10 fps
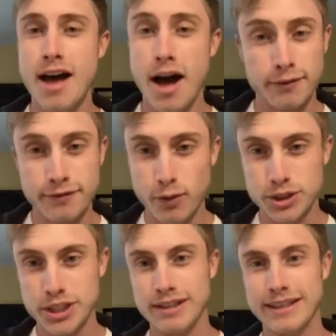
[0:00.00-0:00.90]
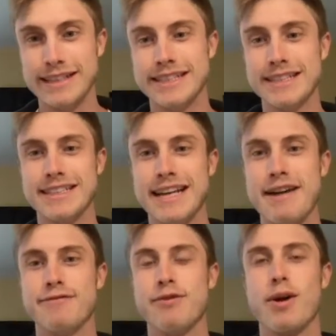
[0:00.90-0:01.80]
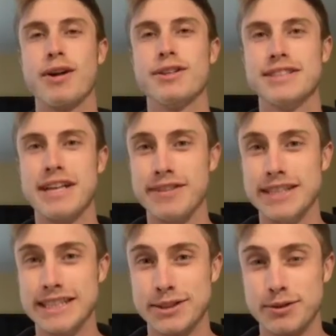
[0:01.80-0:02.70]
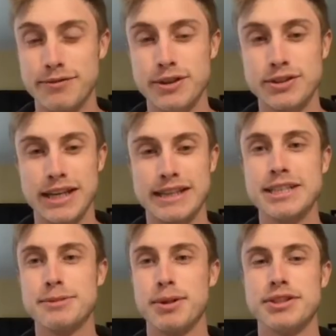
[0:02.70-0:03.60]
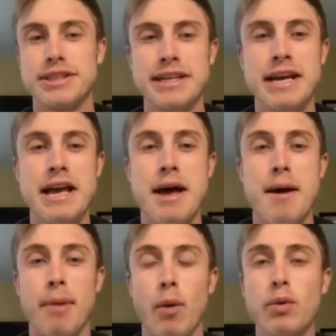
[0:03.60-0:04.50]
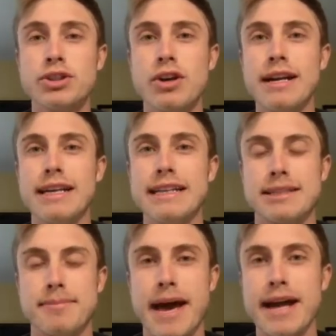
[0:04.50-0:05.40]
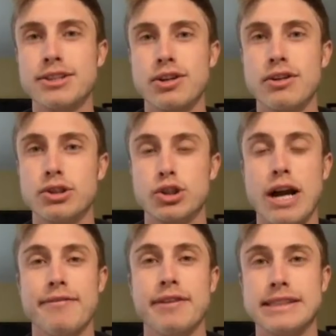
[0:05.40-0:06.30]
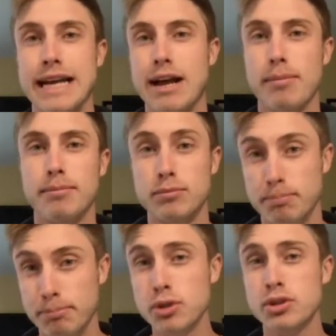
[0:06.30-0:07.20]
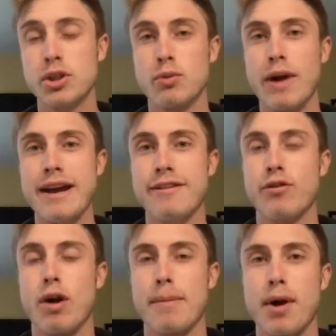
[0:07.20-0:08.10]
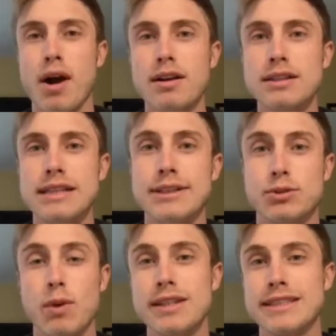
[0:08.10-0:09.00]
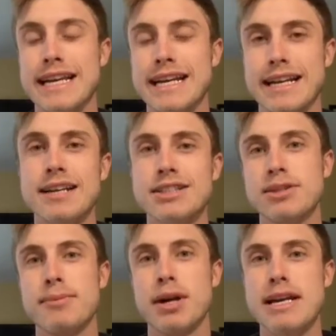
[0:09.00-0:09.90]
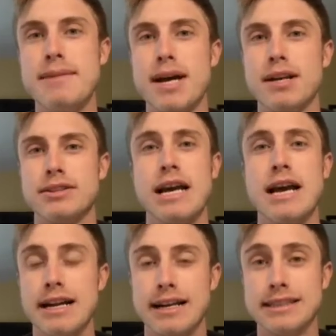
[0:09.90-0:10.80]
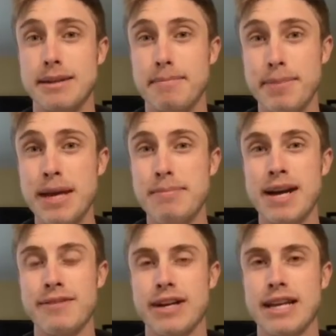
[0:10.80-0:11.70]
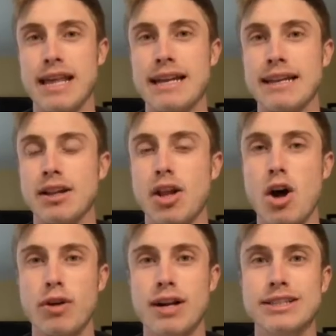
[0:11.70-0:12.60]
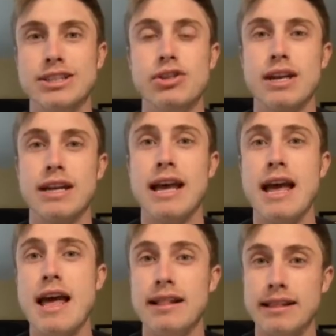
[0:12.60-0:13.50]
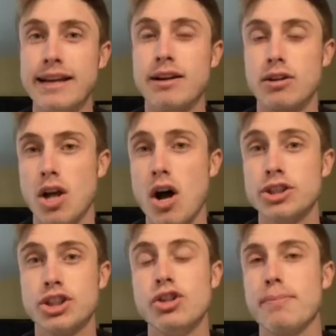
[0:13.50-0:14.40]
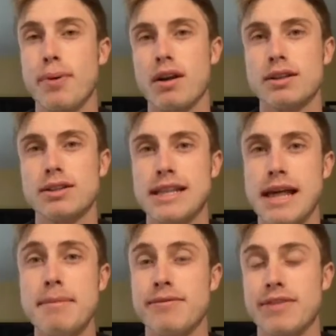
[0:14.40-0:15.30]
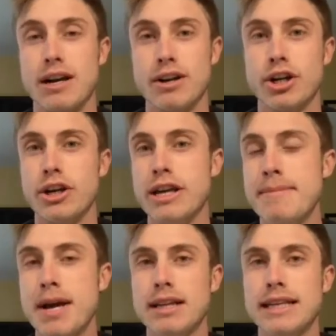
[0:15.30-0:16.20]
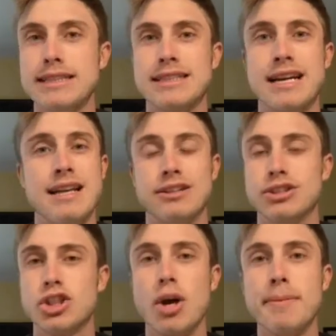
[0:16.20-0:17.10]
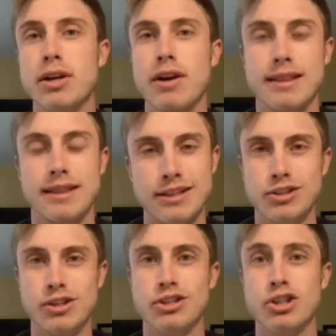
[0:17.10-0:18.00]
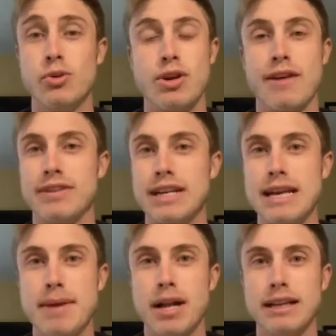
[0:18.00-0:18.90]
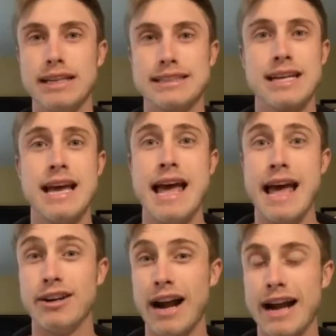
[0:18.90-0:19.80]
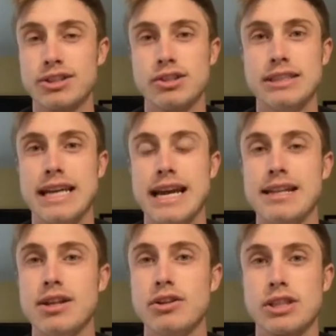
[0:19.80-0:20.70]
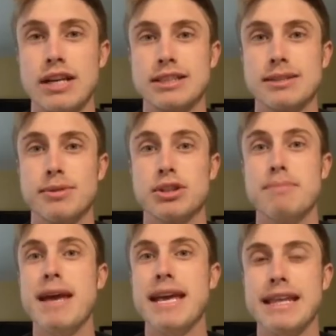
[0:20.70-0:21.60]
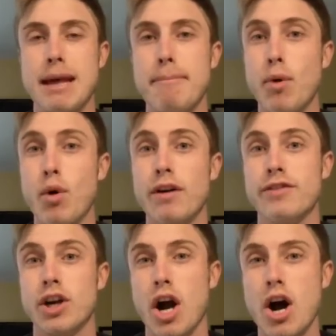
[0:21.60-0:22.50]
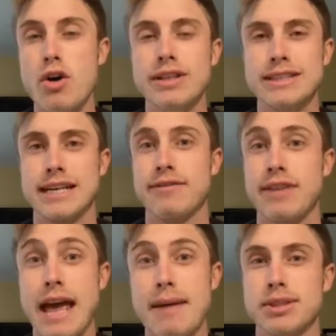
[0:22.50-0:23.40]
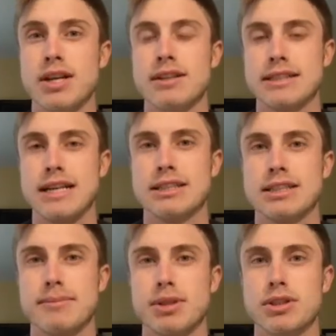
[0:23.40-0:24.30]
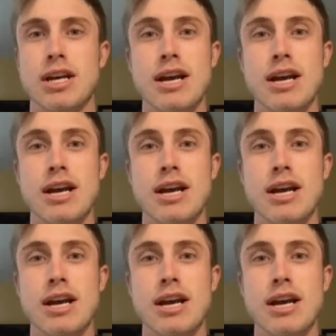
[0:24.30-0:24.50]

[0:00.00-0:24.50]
Unfortunately, it doesn't have 476 reviews like this person, but we're trying to get some external traffic to help boost the rank for our product as well as get customer emails, because the big benefit of that in the long run is you can later launch new products to them if they're in your email list. There's so many great things you can do when you have an email list and you're actually taking those customers and making them more of your own instead of Amazon's customers.